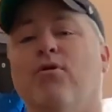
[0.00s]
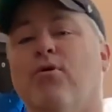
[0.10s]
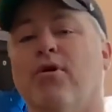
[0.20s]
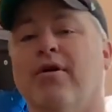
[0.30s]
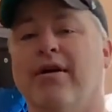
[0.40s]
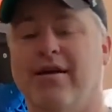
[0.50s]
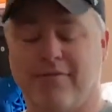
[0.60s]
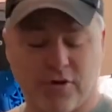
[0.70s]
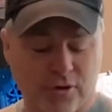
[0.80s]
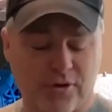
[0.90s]
or
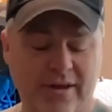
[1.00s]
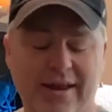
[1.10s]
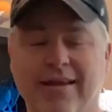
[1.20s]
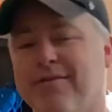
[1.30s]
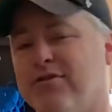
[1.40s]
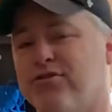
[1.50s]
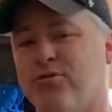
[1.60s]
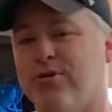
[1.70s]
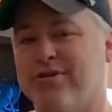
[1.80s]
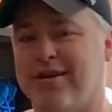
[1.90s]
have heard any of the
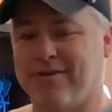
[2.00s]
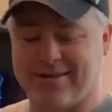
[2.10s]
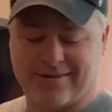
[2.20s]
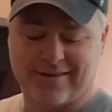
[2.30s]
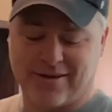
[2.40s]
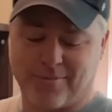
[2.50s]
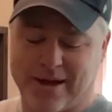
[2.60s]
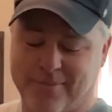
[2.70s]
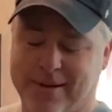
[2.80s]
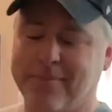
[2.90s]
stories I'd like to tell
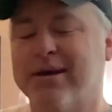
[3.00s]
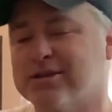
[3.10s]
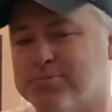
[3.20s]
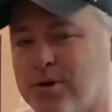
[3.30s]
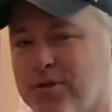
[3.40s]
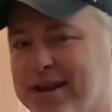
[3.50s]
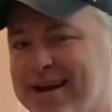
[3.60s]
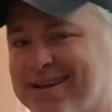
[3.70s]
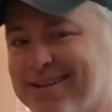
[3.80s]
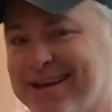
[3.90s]
about my baseball that
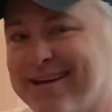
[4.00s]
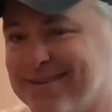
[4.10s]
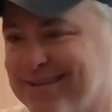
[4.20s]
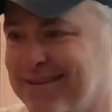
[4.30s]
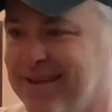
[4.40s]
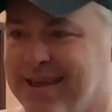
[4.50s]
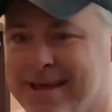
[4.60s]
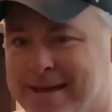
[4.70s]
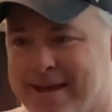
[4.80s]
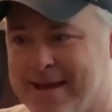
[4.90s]
I collect and
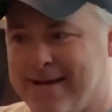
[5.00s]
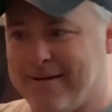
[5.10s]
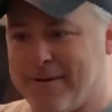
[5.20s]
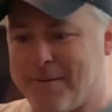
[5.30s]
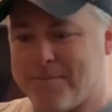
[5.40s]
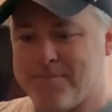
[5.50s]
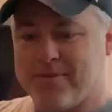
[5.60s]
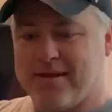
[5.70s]
um,